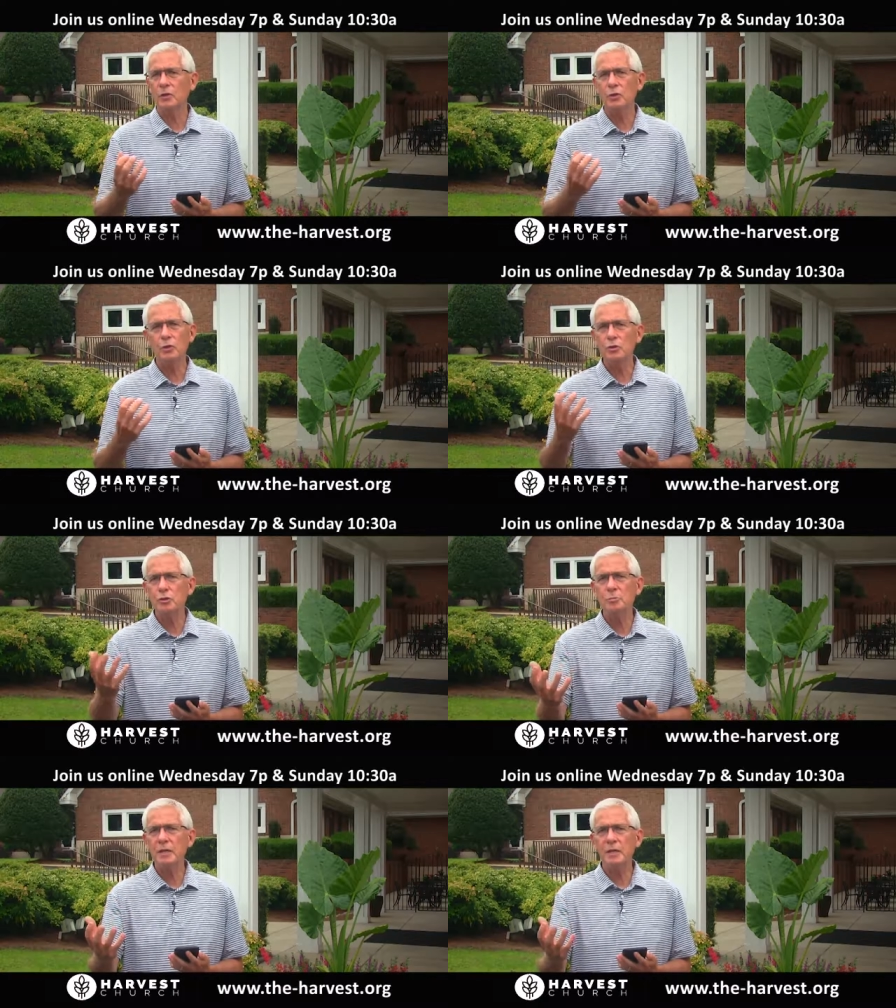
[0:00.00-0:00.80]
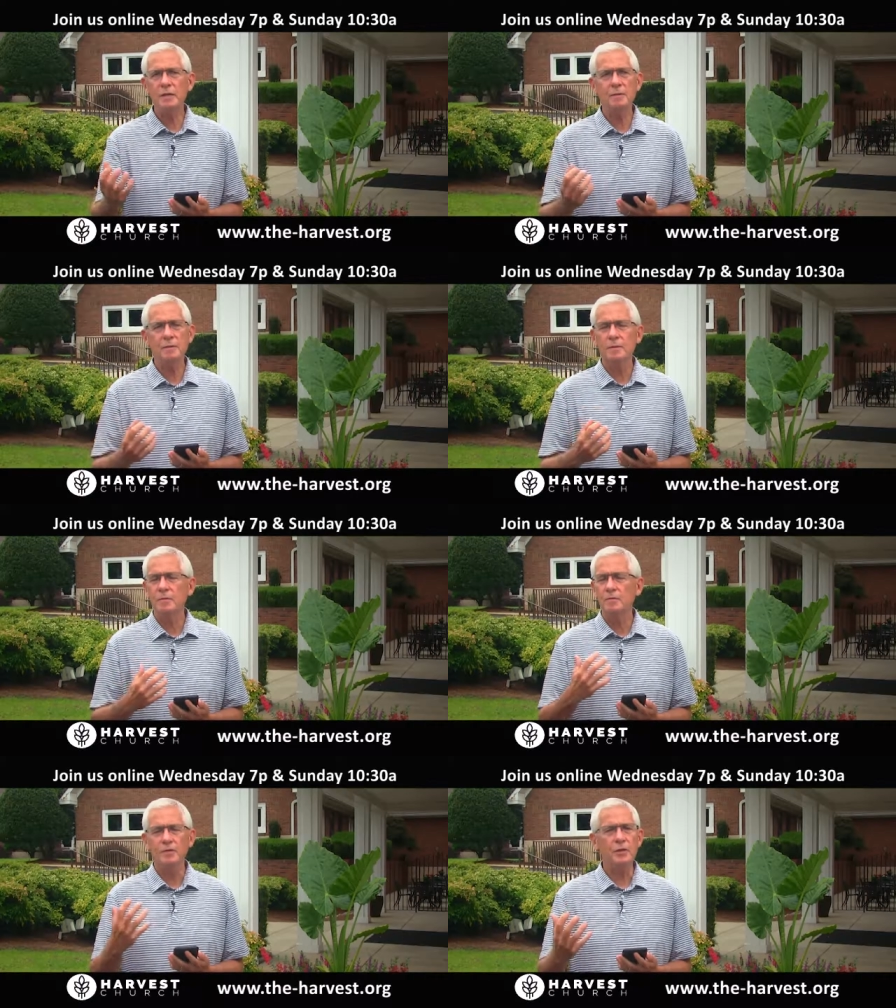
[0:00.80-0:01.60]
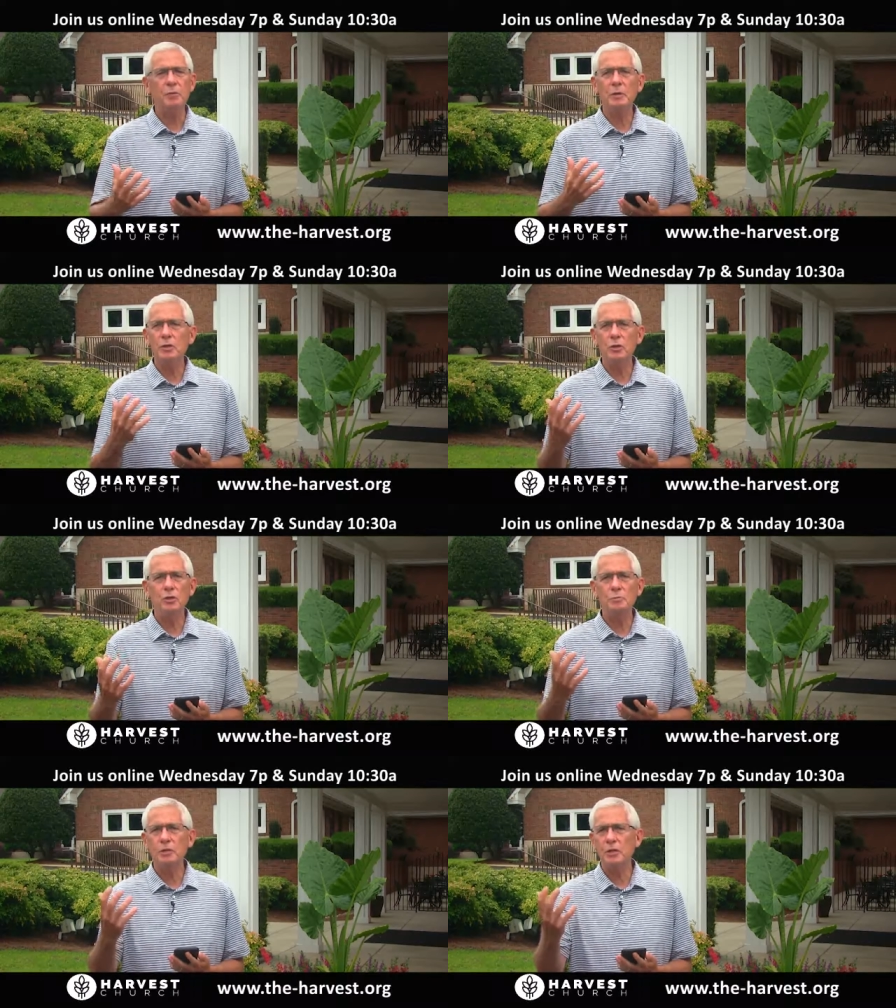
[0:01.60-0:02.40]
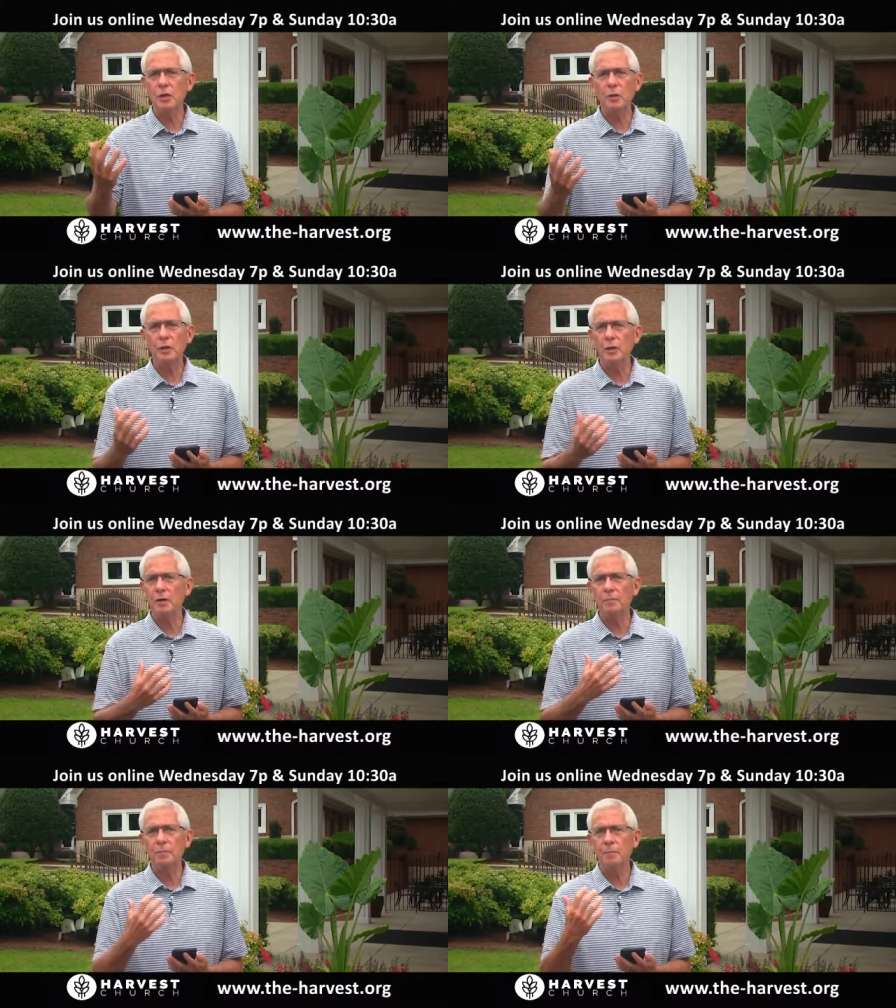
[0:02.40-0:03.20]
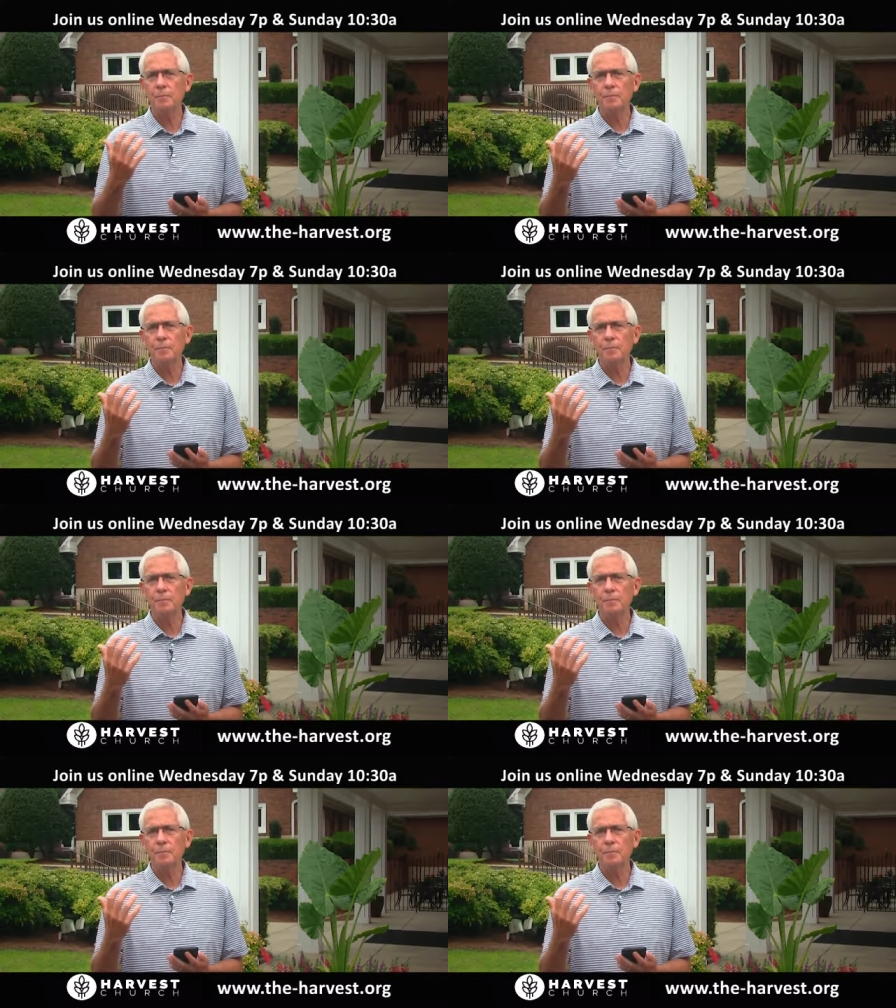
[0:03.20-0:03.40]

use me, fill me, use me, the old hymn,